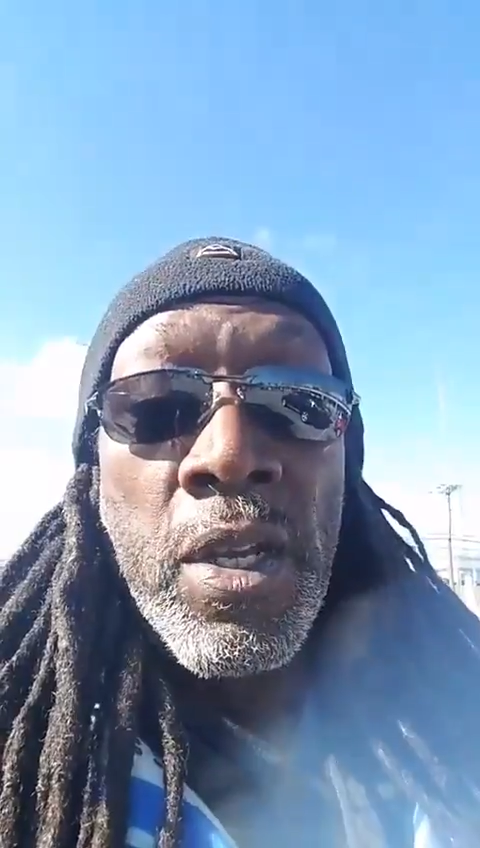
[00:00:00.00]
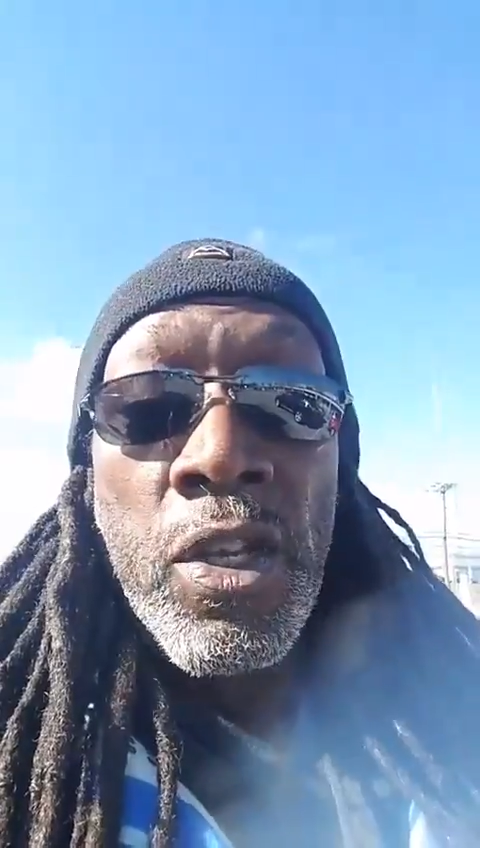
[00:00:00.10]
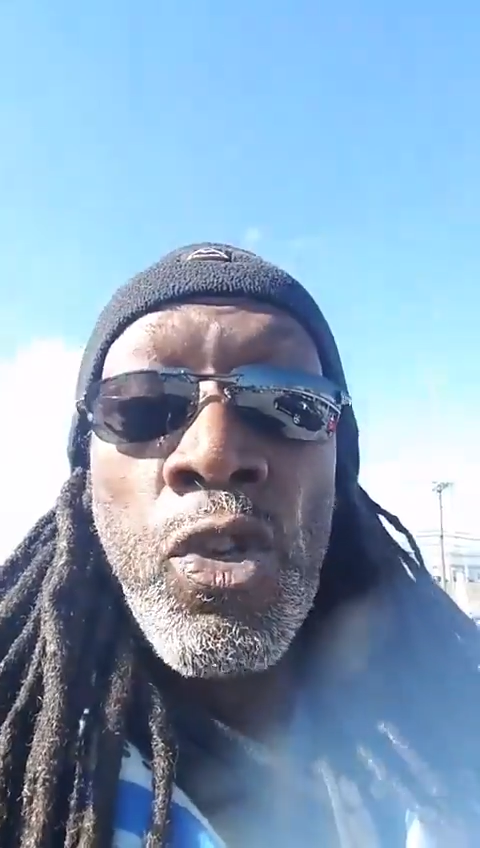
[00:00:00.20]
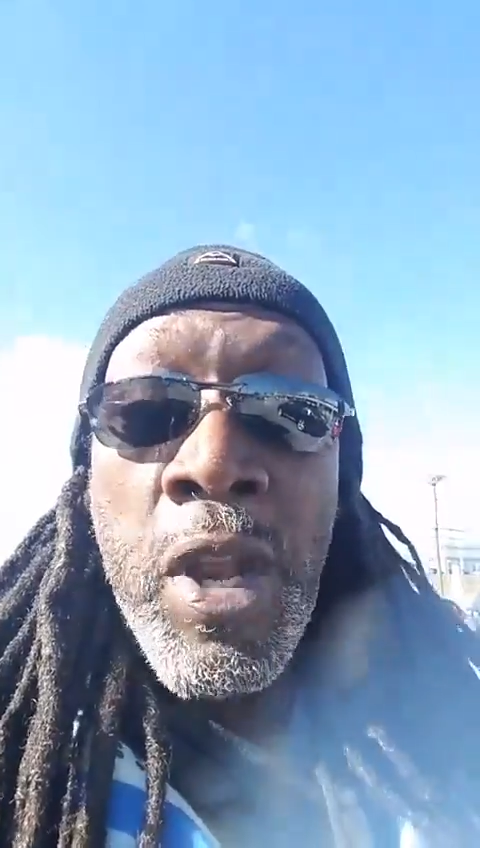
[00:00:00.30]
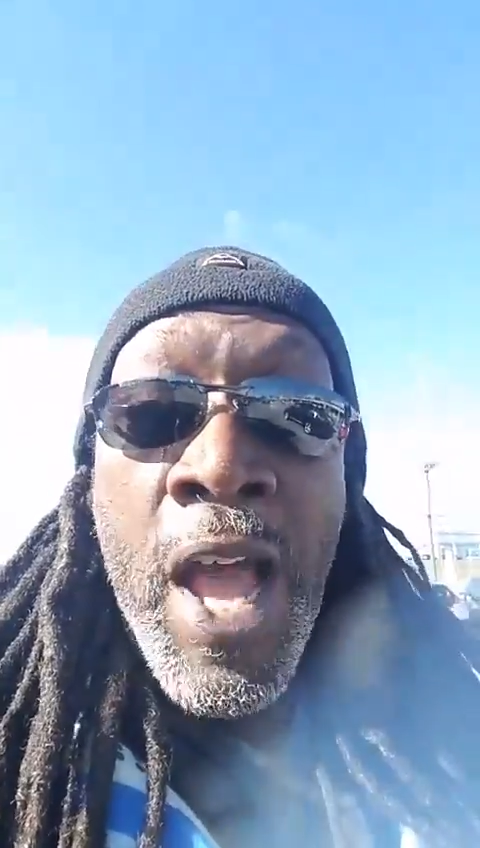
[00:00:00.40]

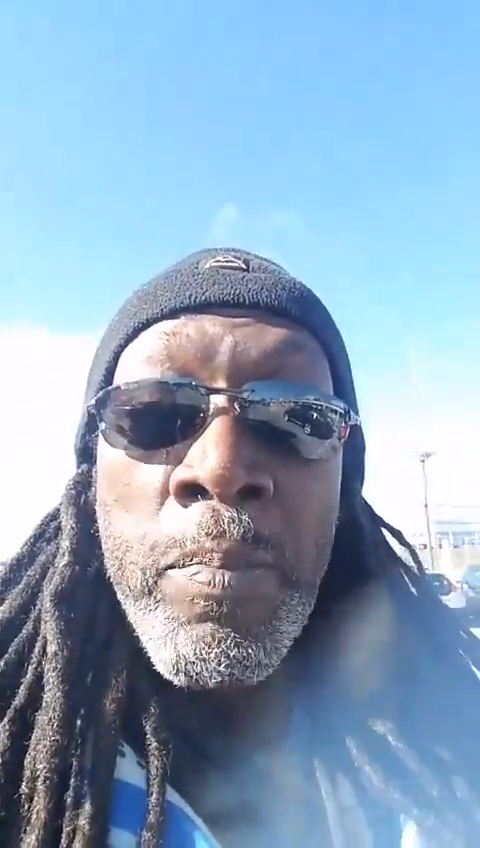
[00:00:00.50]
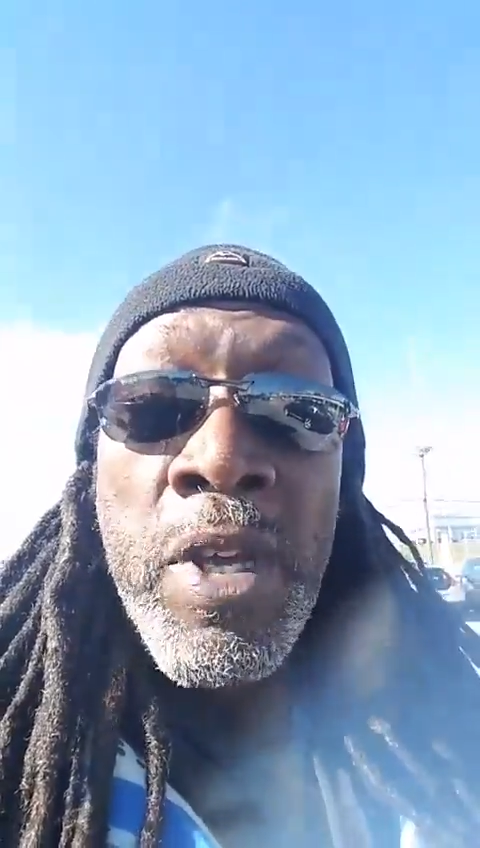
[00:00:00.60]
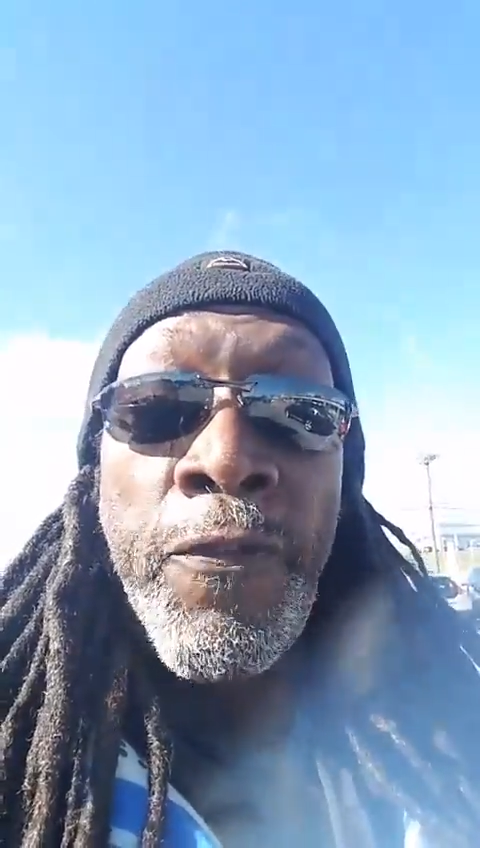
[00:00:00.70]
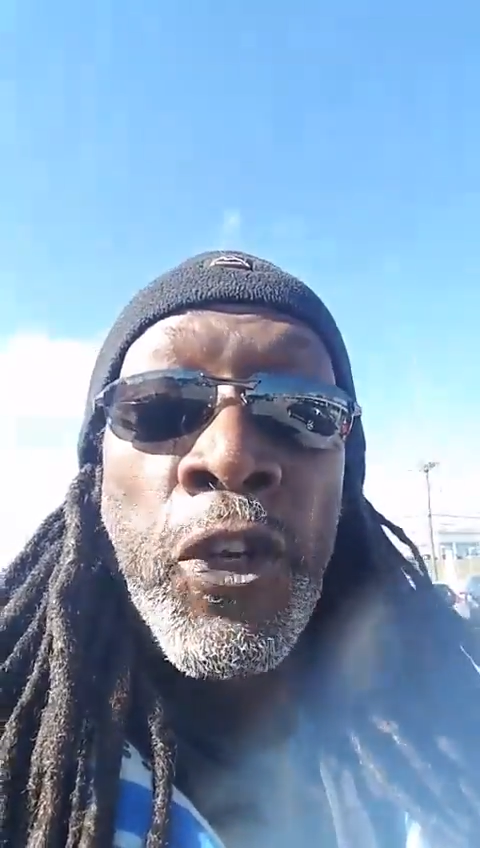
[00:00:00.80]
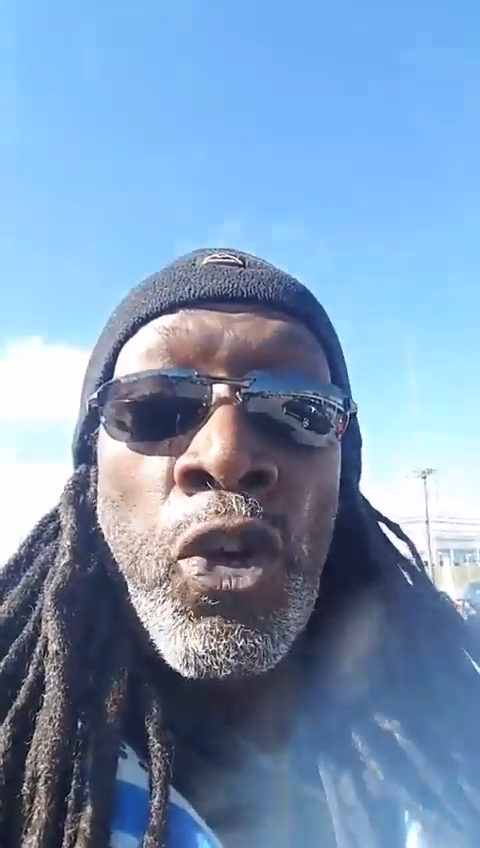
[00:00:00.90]
You locked me
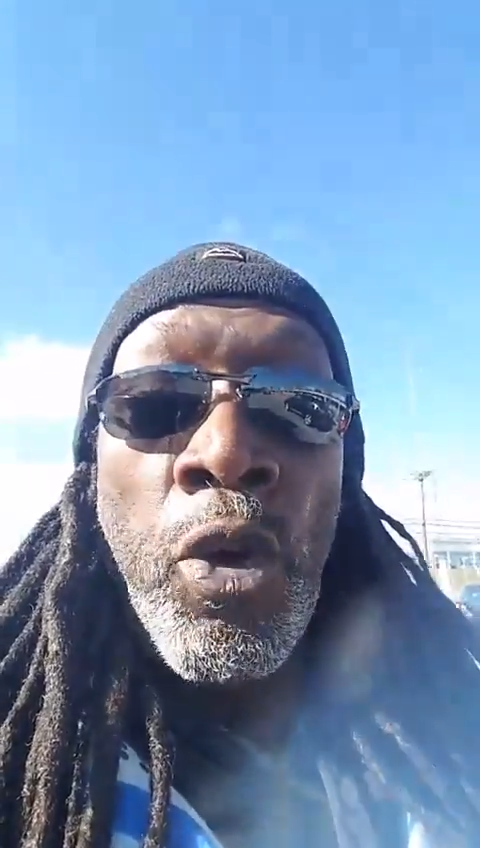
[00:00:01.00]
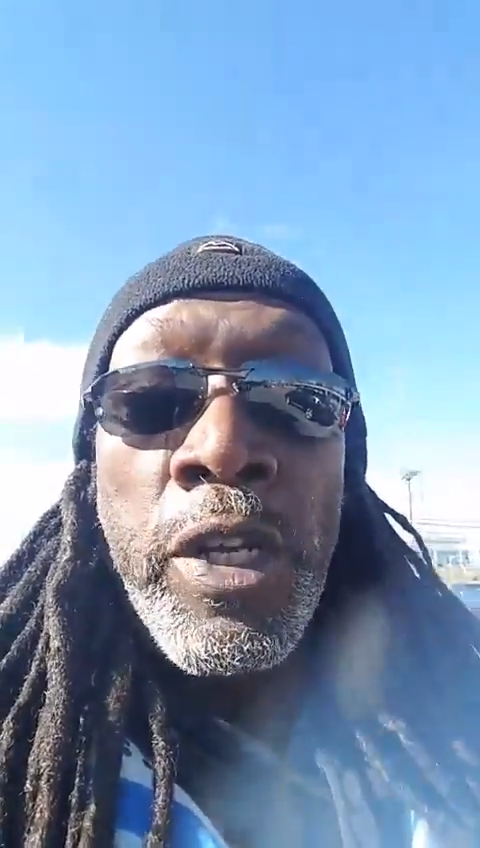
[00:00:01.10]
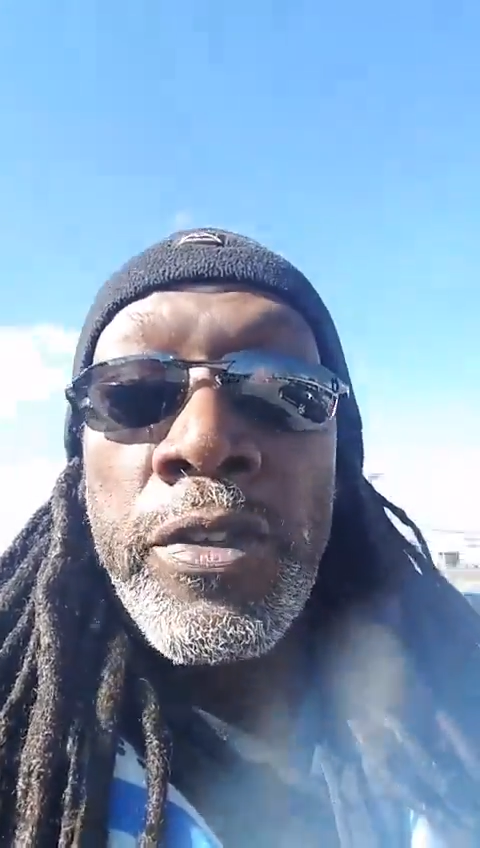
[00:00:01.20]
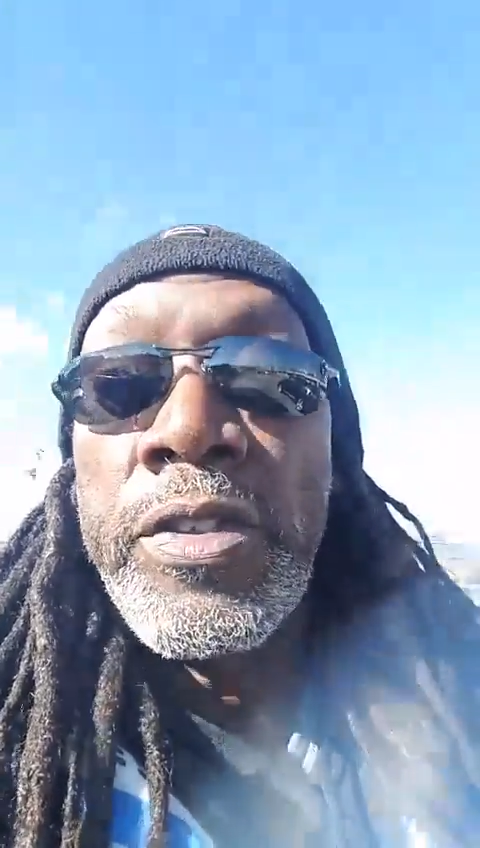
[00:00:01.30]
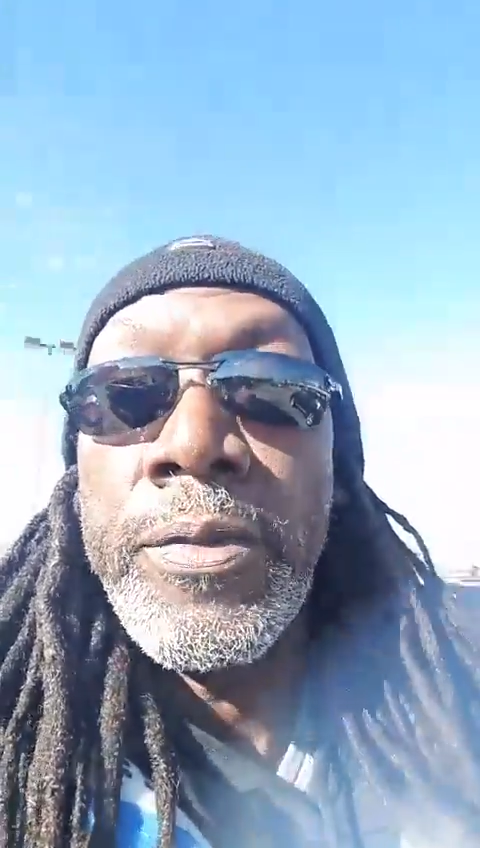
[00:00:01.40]
up for
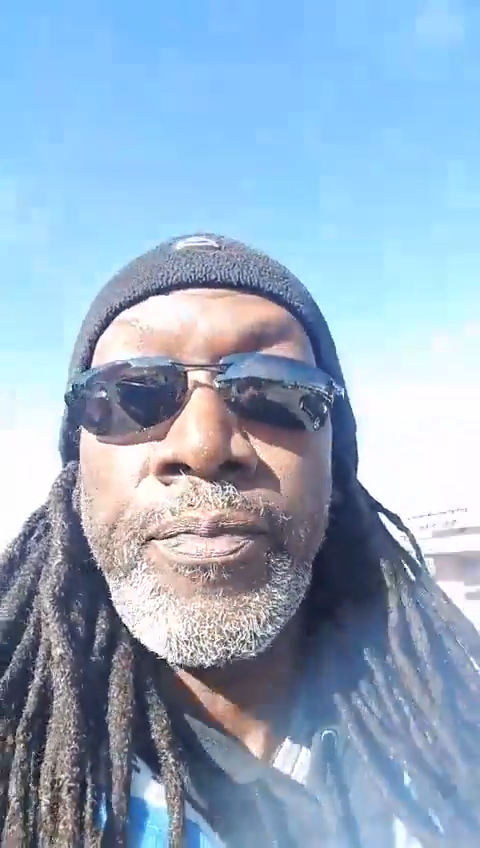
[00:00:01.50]
toilets,